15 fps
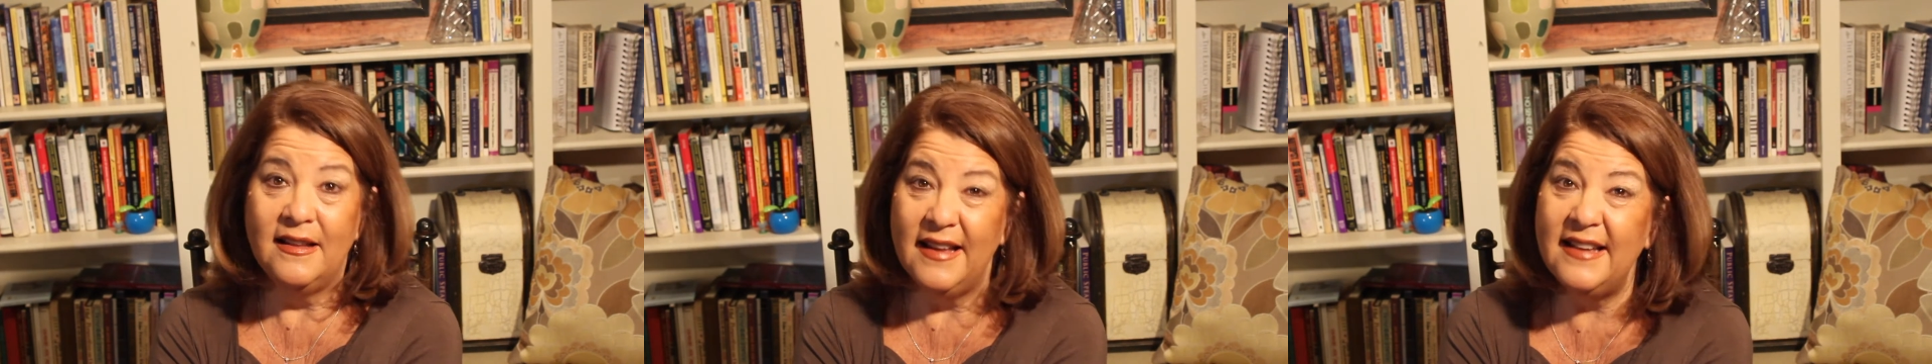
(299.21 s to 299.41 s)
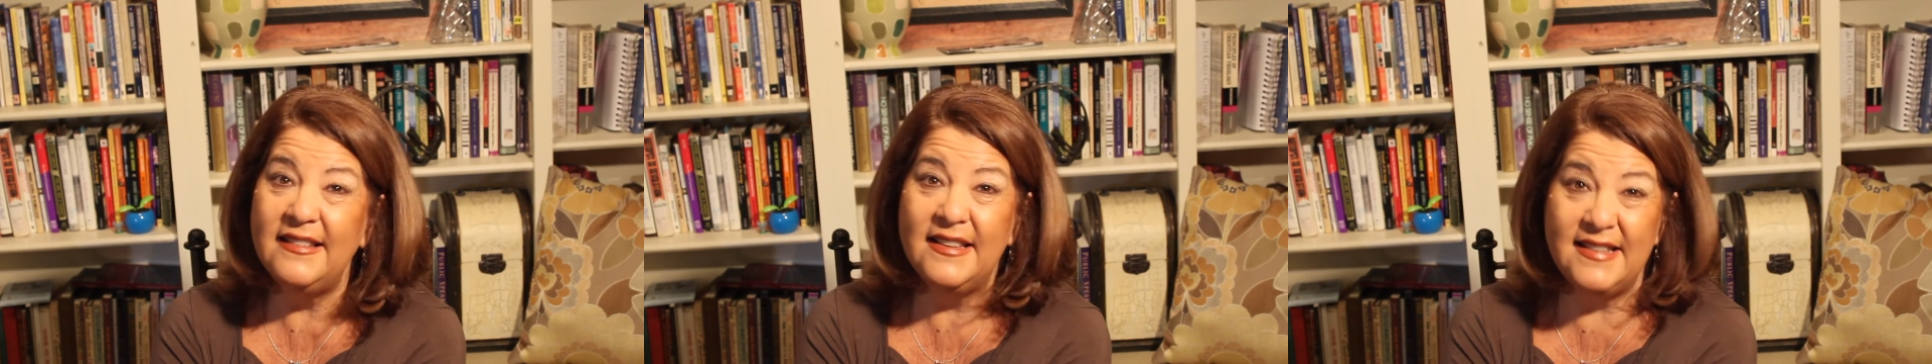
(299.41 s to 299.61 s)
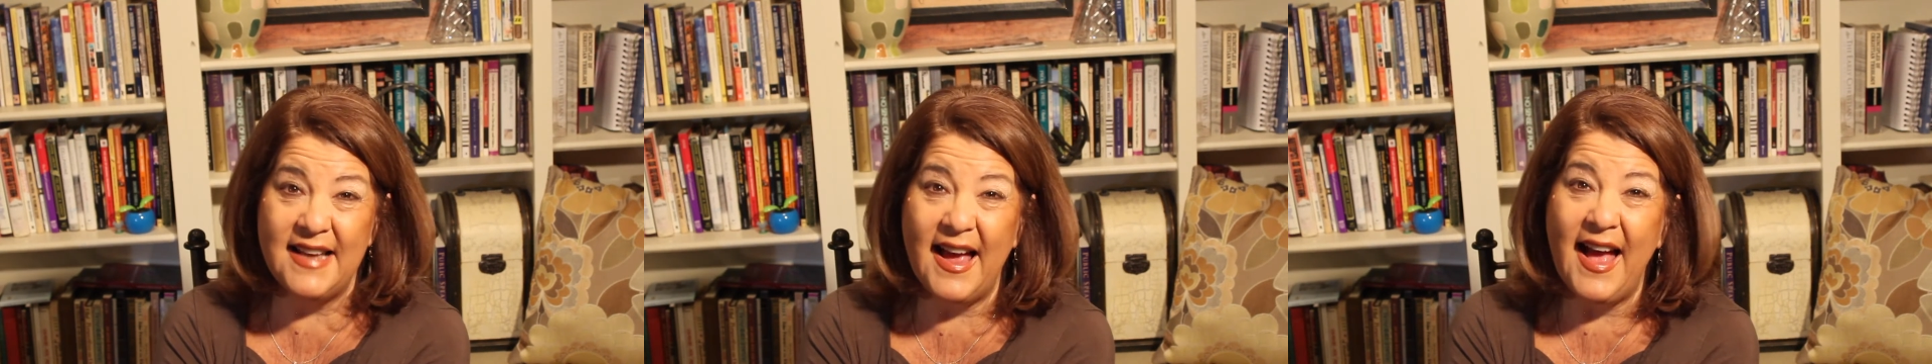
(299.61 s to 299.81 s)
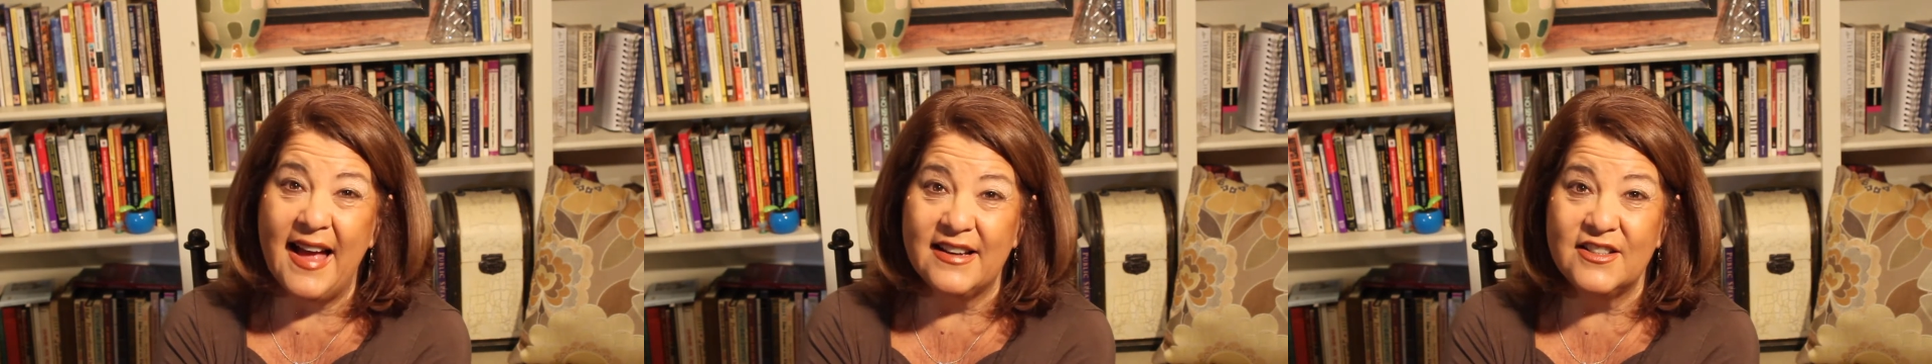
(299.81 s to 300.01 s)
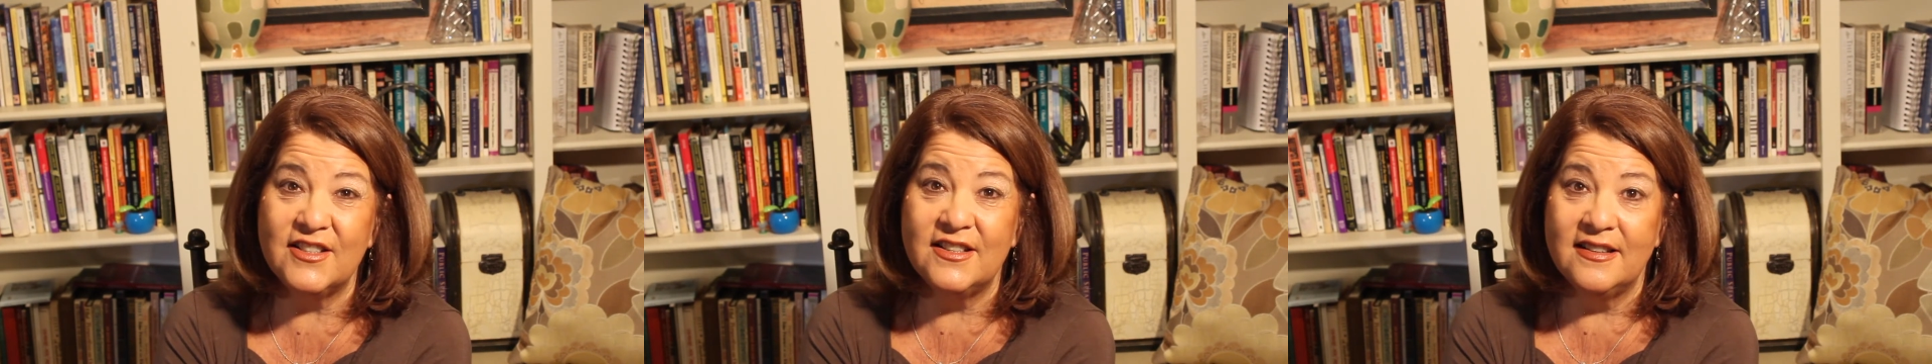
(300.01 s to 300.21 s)
It's
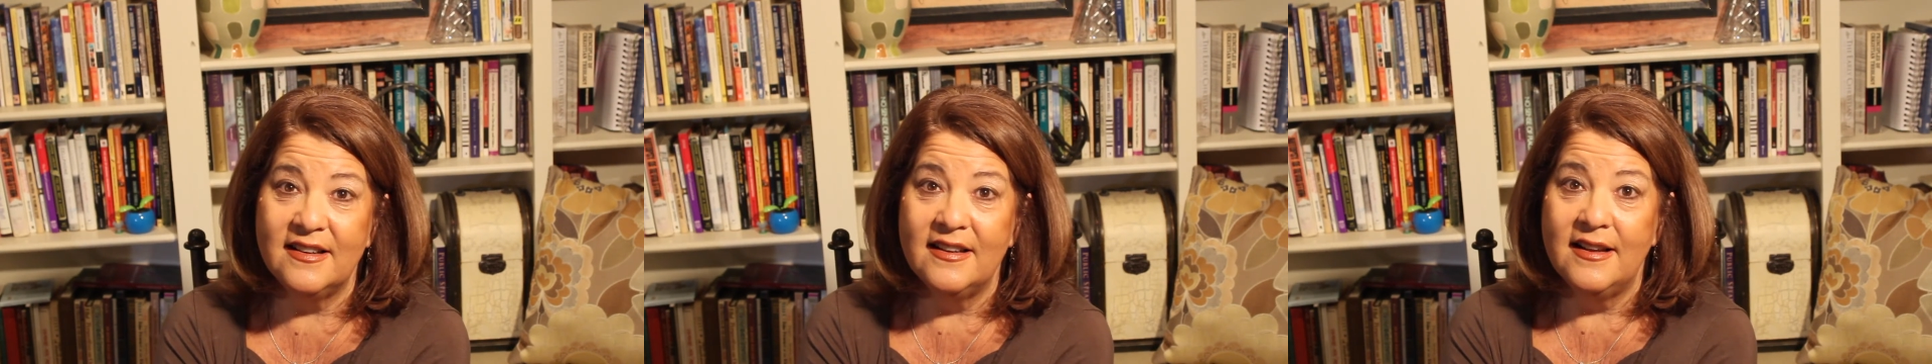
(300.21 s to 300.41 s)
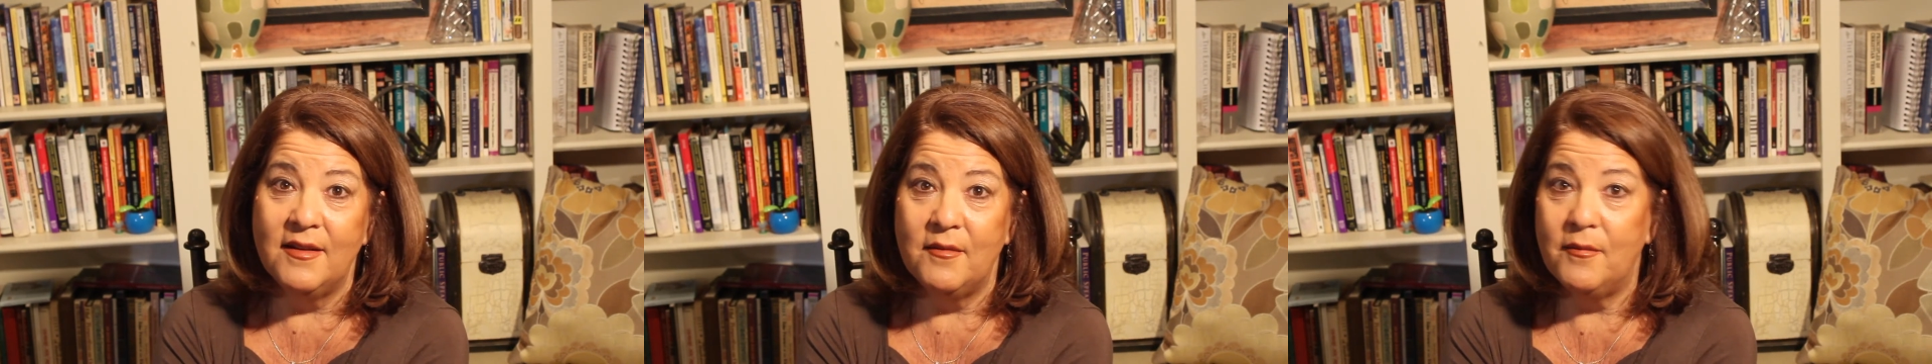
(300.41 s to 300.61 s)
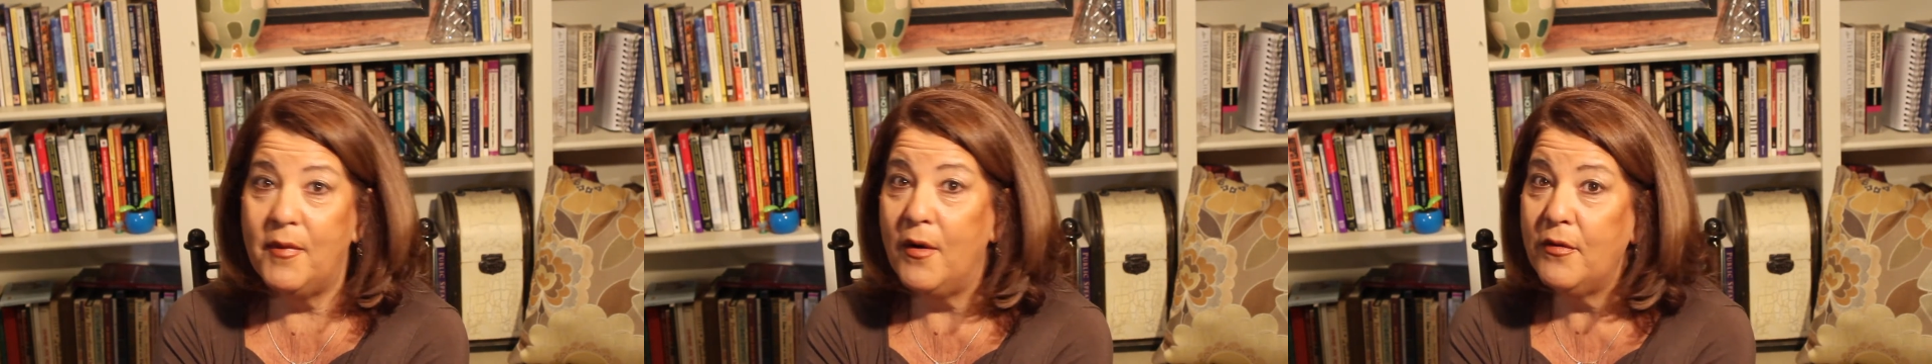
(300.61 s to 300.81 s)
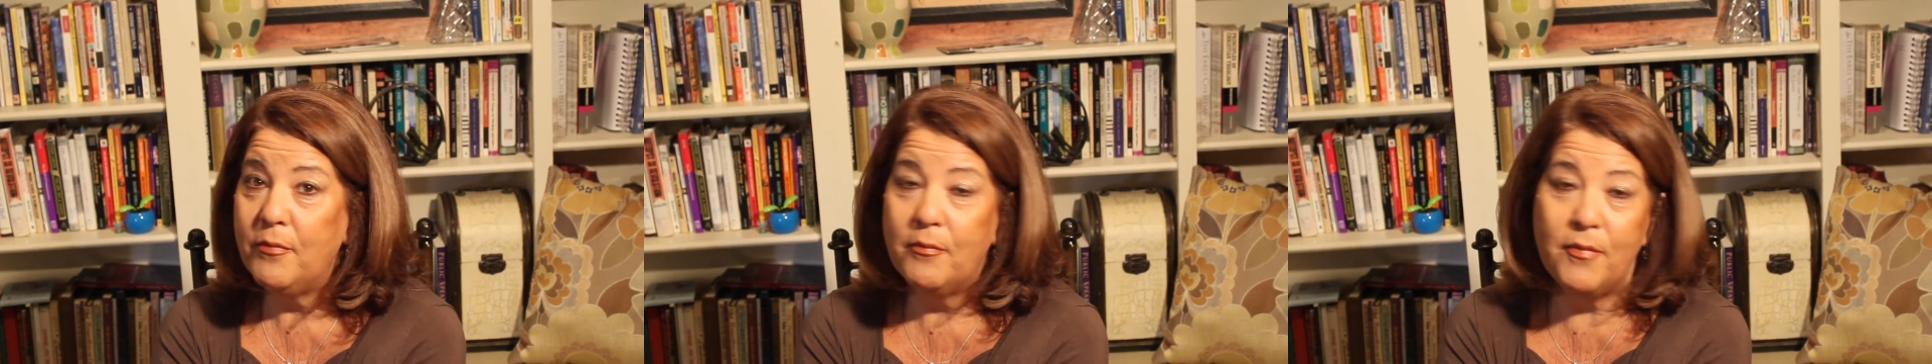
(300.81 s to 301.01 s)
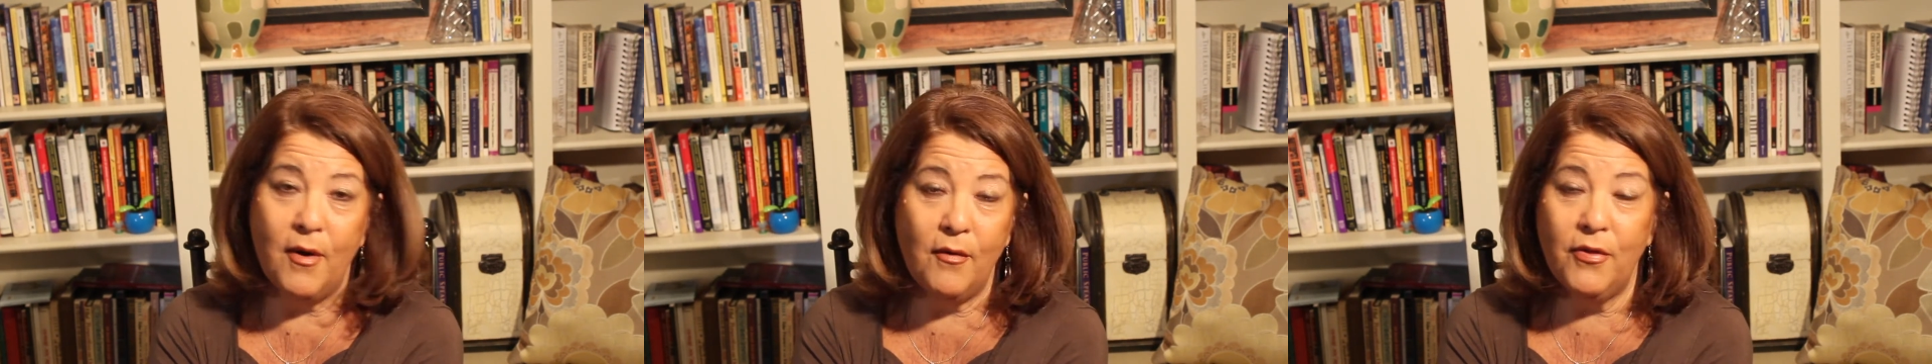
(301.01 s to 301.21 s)
attached.
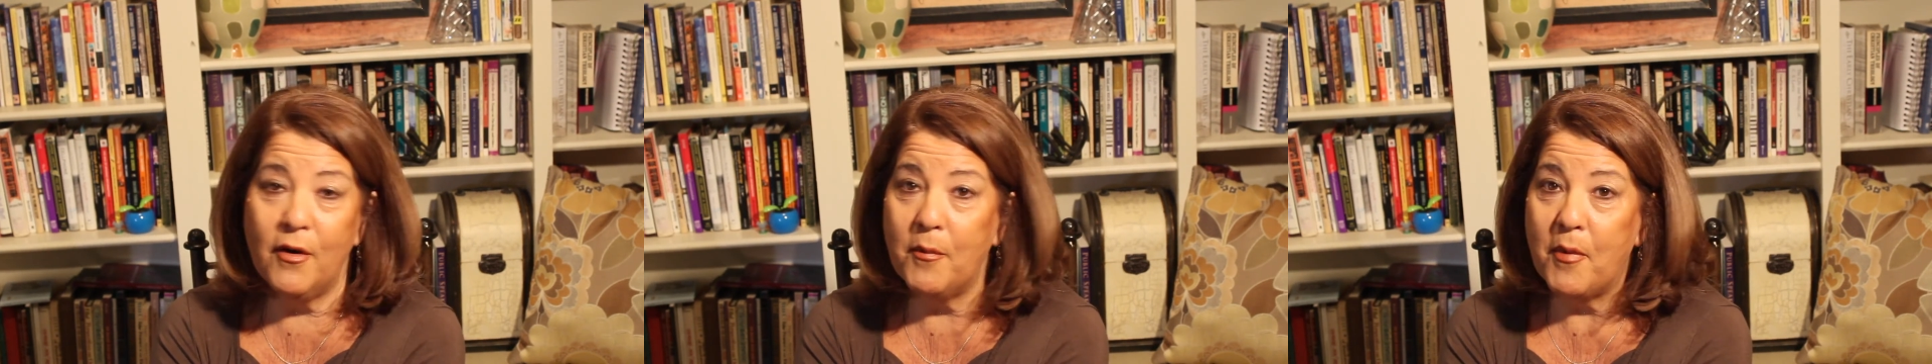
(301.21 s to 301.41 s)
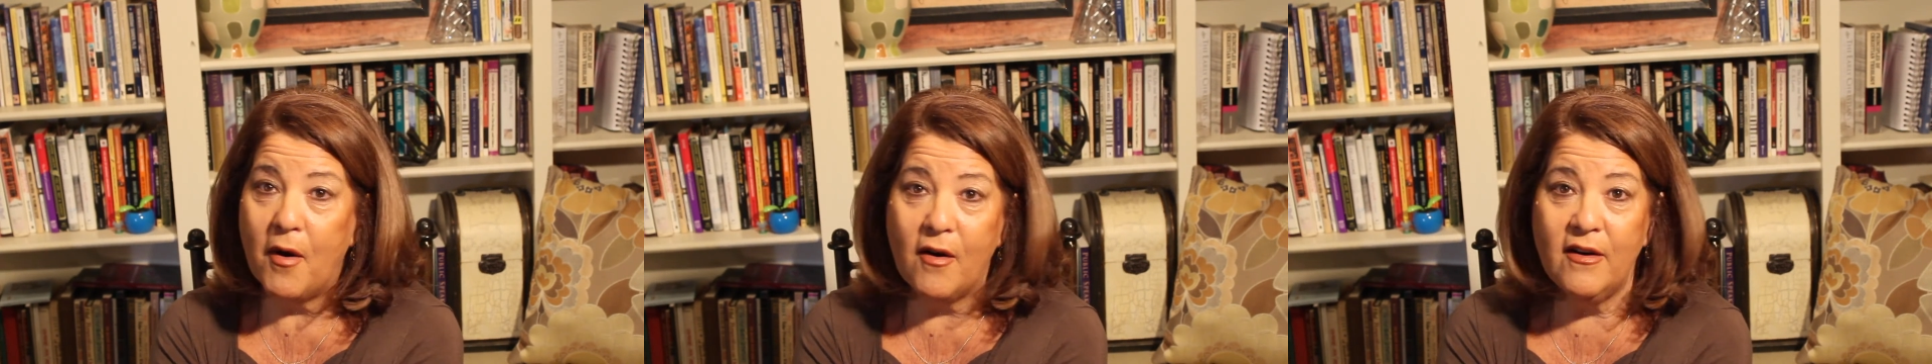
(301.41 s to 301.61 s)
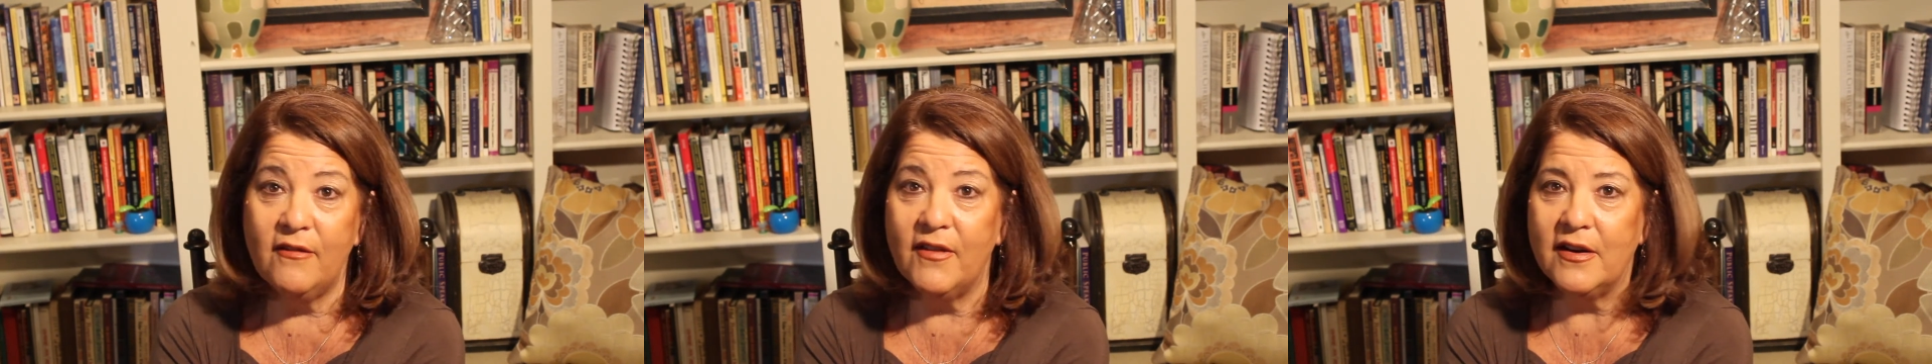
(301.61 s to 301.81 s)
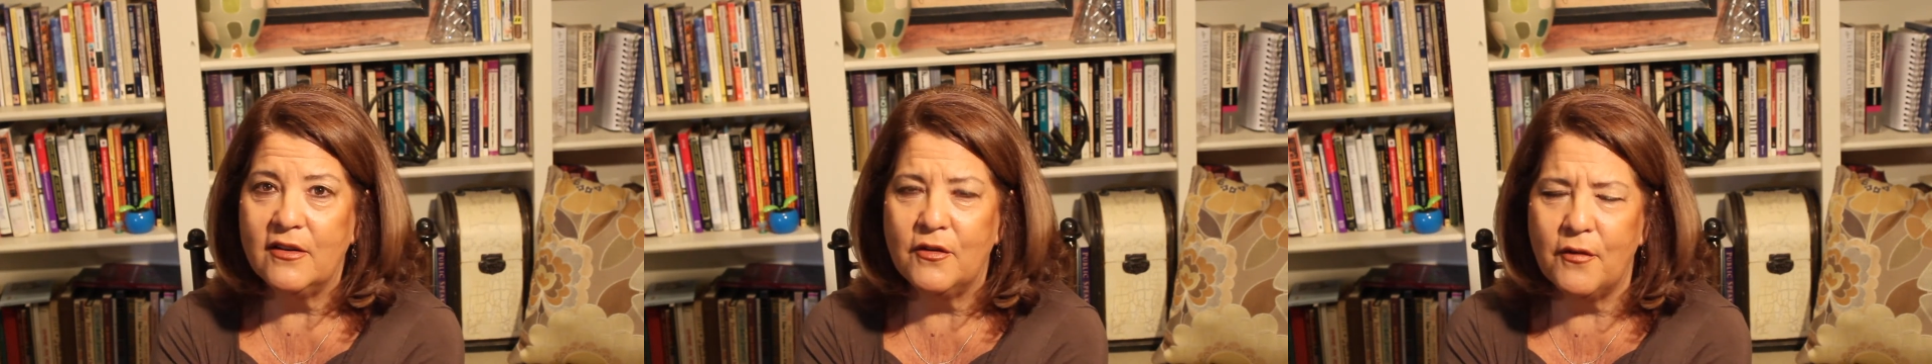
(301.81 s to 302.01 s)
Both both are part of it.